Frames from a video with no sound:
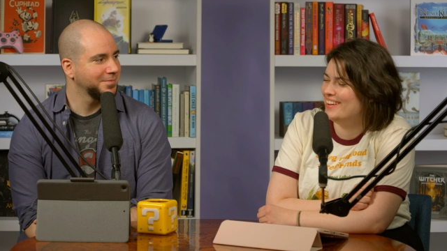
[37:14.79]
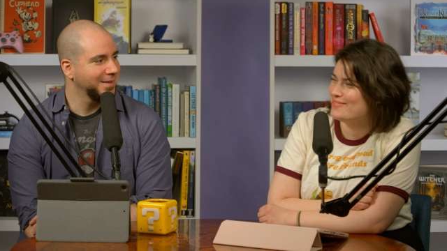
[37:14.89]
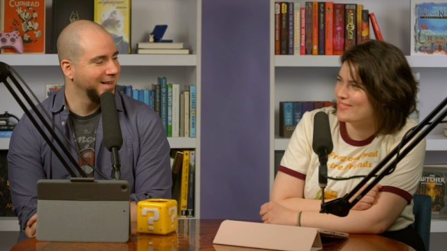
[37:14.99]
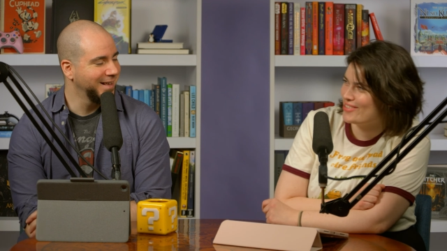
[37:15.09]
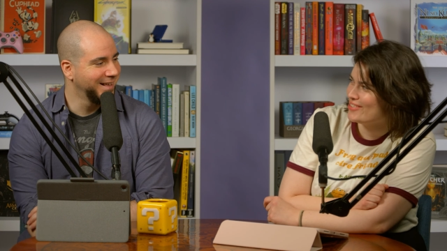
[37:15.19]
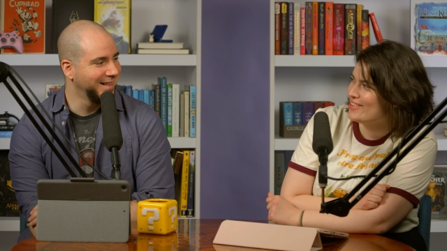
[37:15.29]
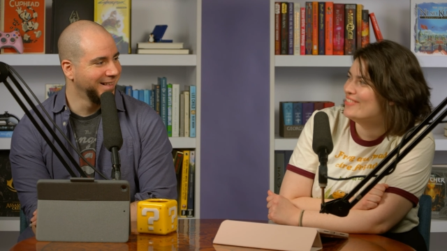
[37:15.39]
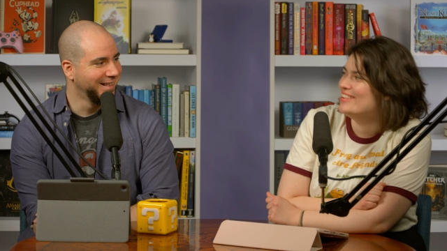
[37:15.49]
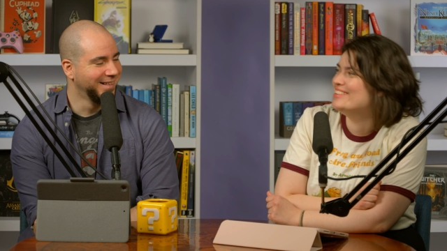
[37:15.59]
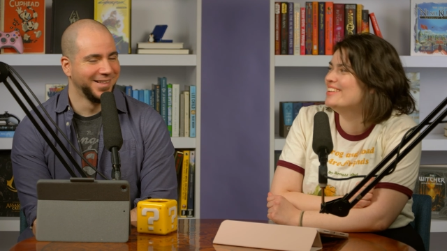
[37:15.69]
Speaker 1: episode to
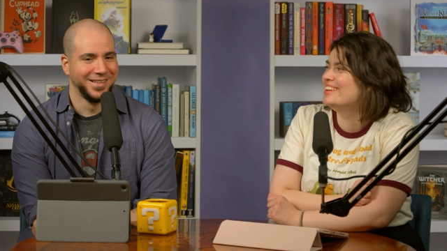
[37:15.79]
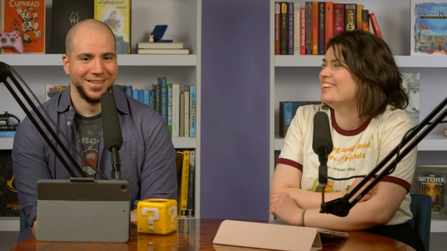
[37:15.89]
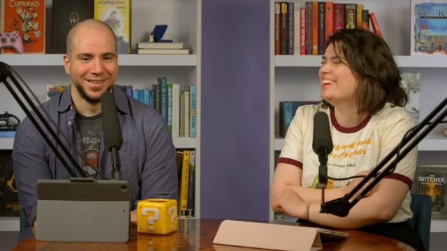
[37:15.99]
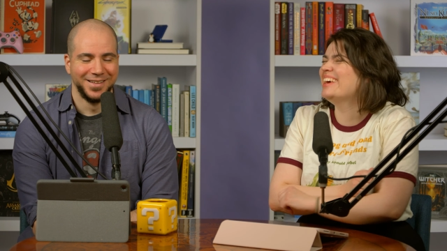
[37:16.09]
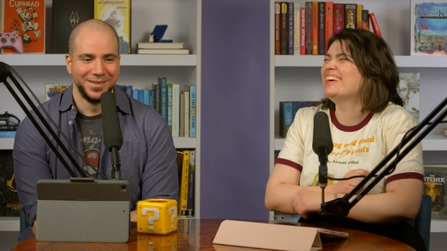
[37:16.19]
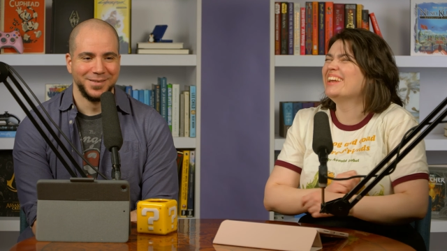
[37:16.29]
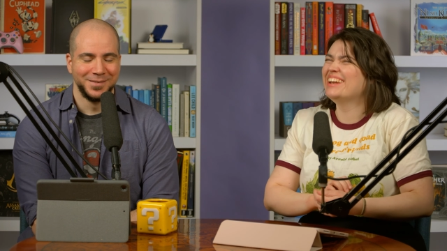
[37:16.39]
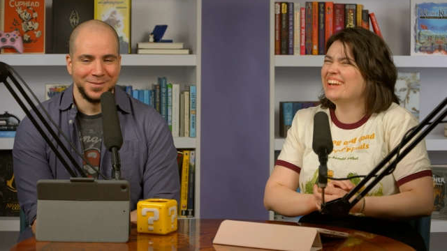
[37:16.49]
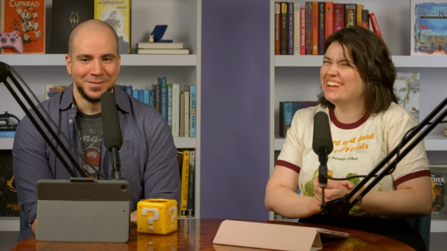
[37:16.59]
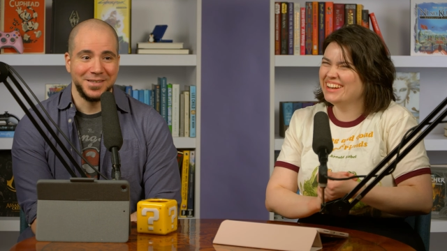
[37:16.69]
mention it.
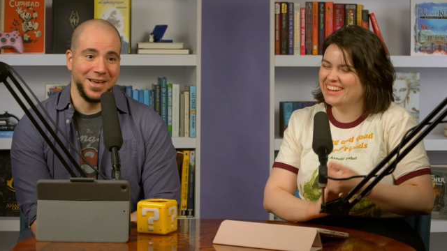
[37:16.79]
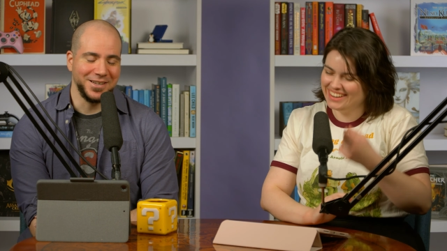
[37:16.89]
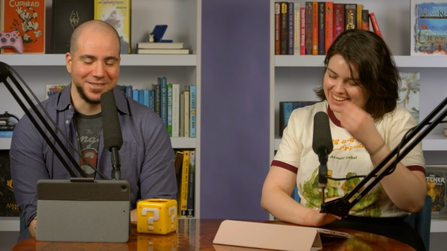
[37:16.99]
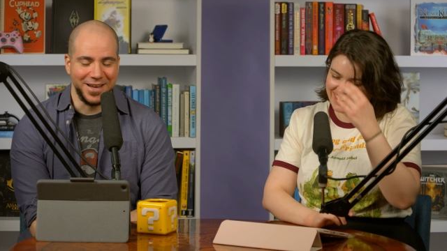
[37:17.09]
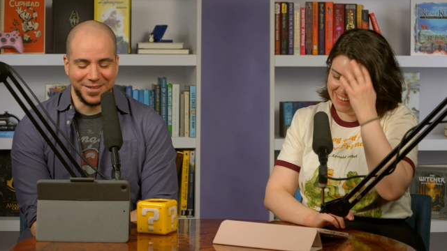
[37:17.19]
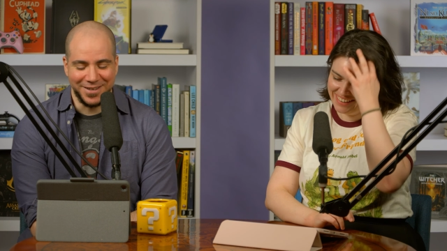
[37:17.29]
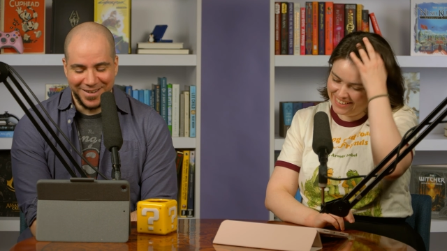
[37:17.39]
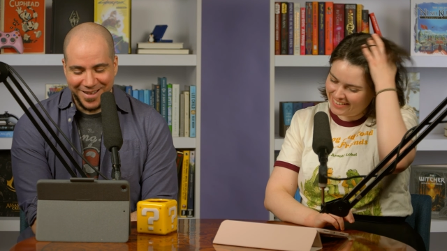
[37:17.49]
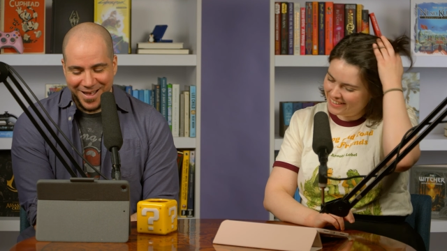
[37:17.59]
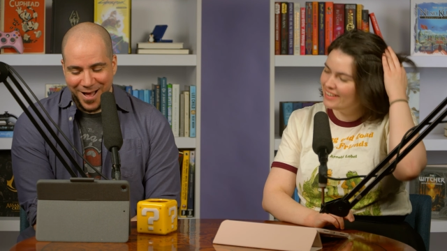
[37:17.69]
Speaker 2: yeah, exactly.
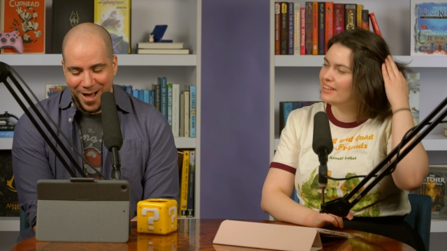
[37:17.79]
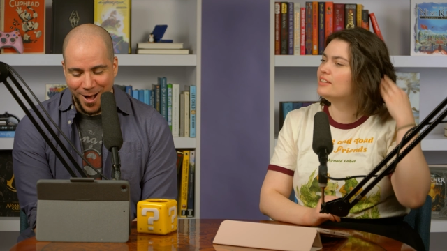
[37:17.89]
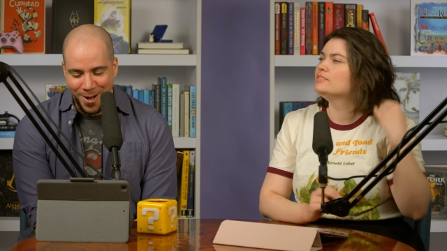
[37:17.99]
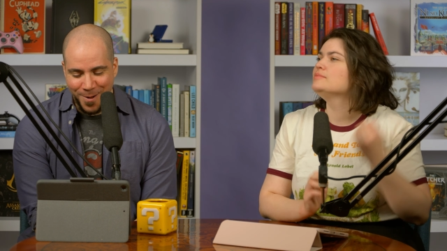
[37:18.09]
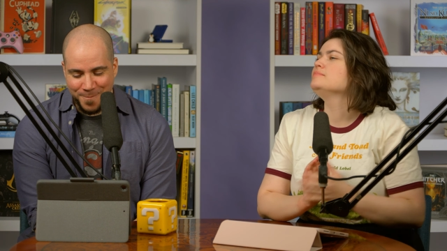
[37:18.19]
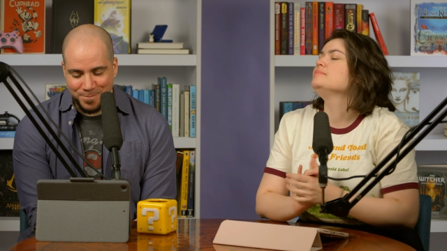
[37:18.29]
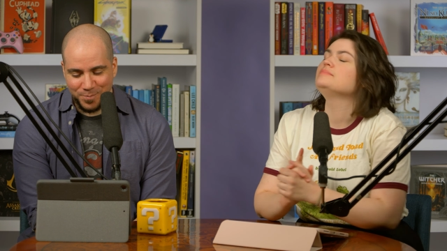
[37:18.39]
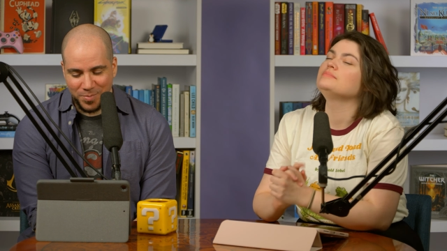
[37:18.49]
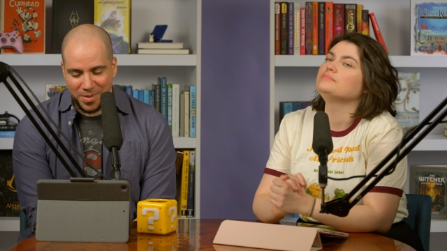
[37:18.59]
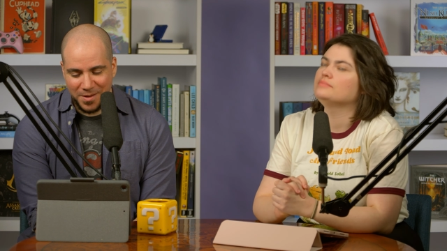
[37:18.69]
Um,
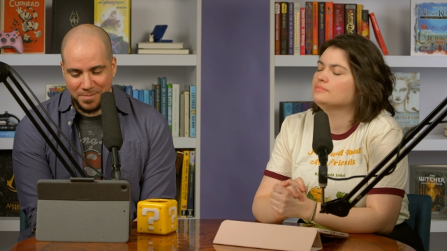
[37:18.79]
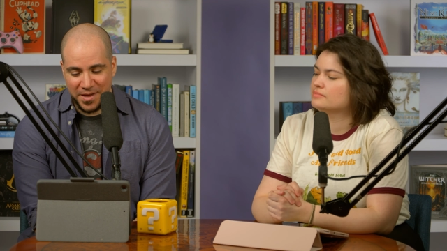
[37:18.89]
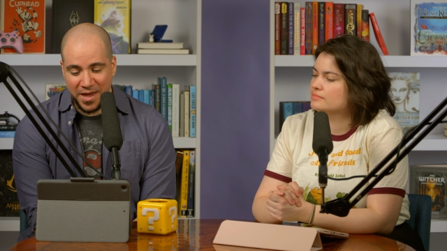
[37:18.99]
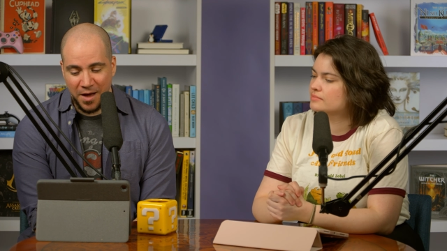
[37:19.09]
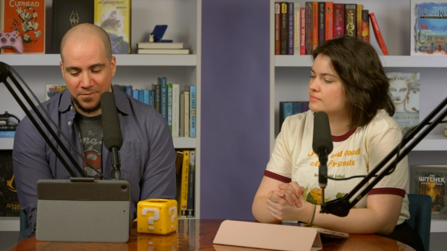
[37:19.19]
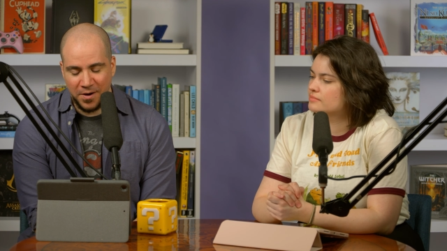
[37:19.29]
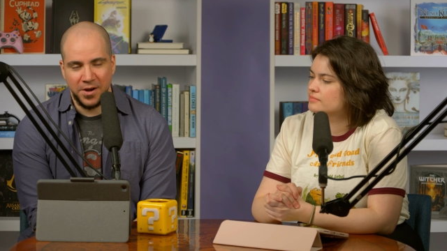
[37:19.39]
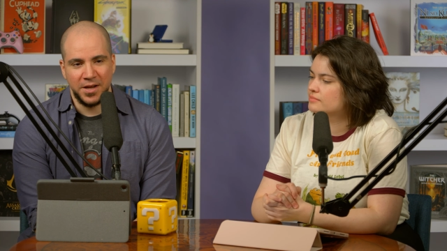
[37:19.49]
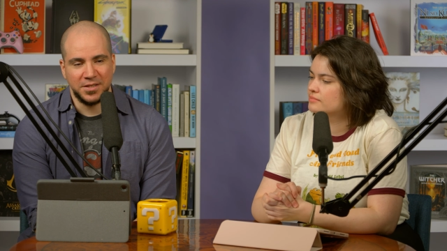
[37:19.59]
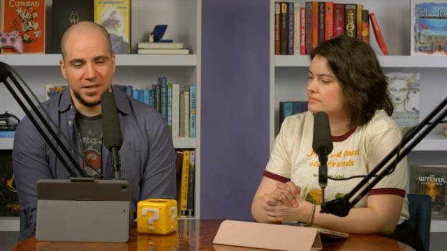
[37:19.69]
but yeah, I'm very
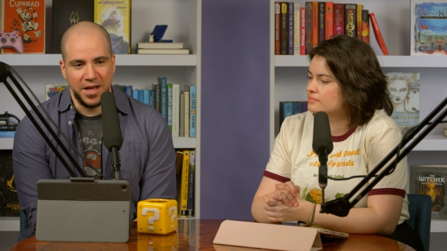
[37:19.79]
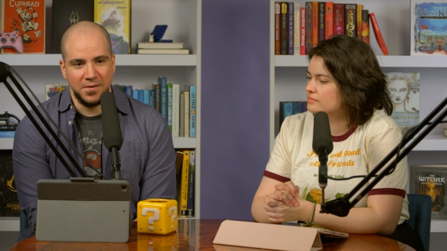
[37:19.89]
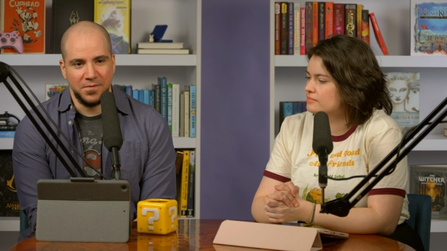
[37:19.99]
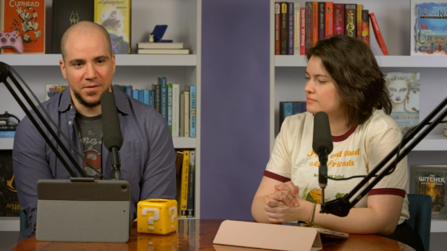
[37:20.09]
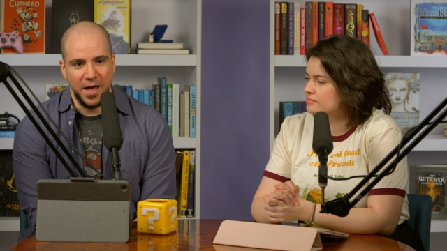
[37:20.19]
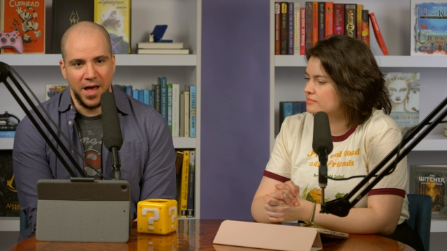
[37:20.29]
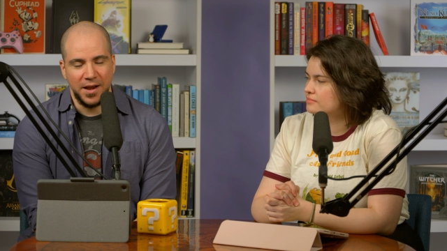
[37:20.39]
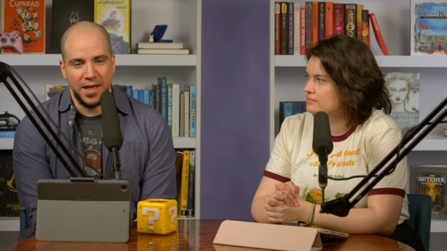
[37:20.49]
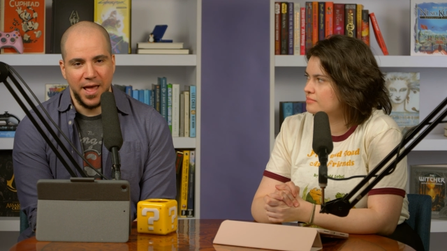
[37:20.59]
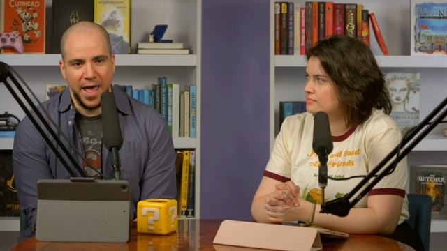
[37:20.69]
excited for that.
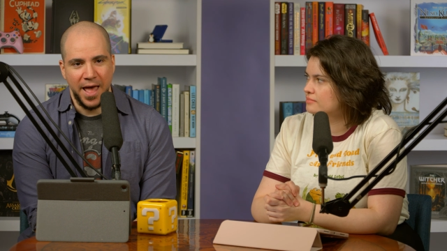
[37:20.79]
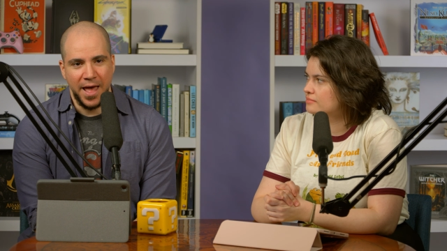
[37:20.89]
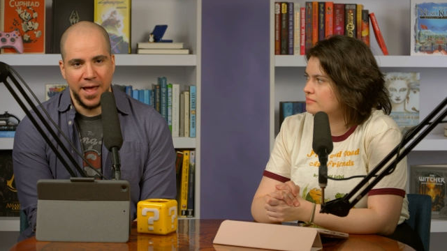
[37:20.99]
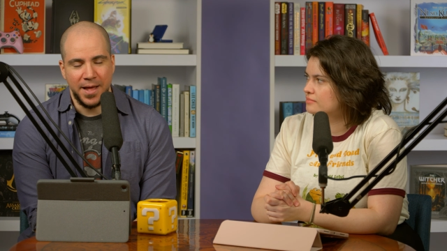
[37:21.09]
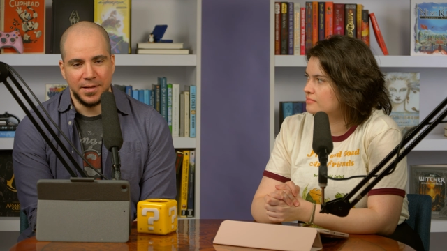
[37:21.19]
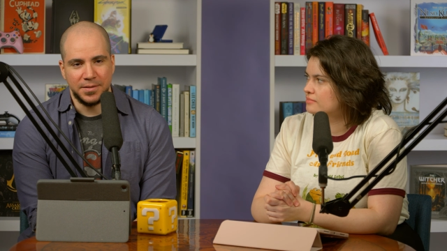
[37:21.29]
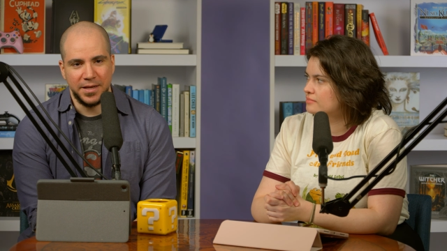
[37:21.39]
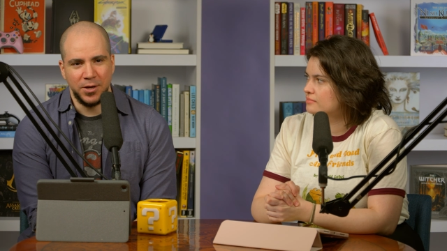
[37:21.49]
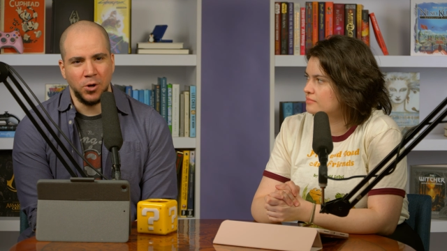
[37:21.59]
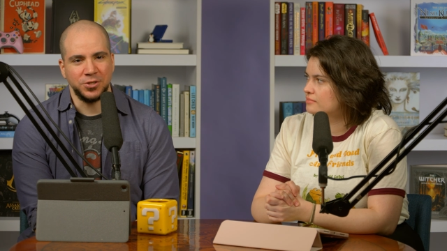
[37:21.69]
And
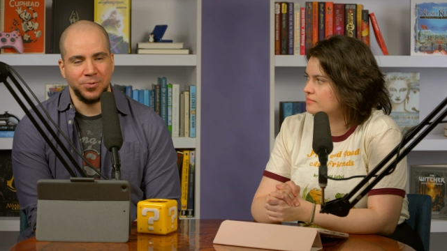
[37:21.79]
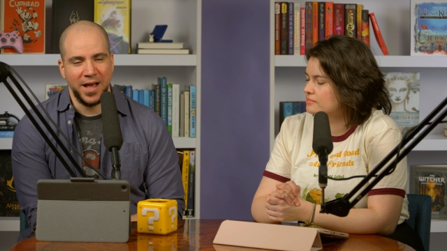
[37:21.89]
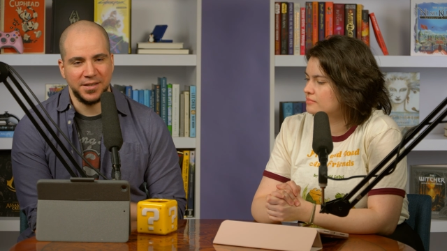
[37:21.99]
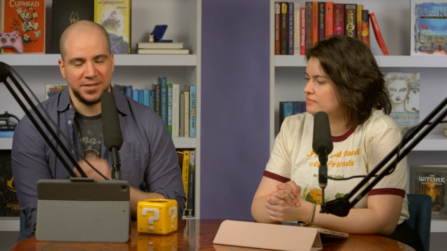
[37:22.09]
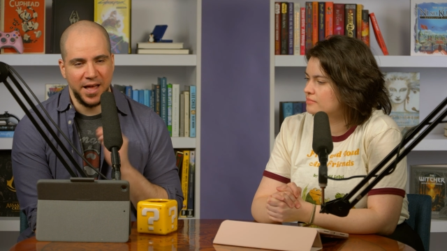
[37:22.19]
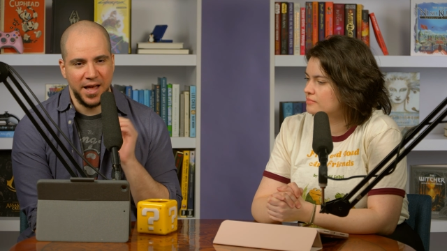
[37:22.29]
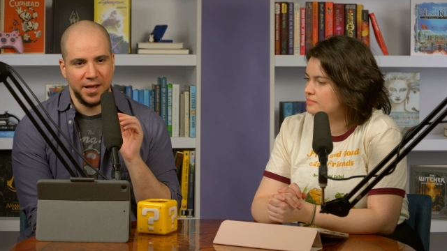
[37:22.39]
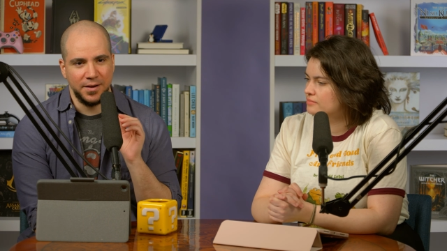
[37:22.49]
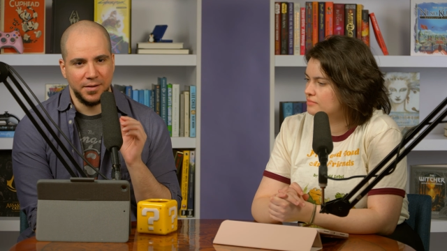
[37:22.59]
it also has that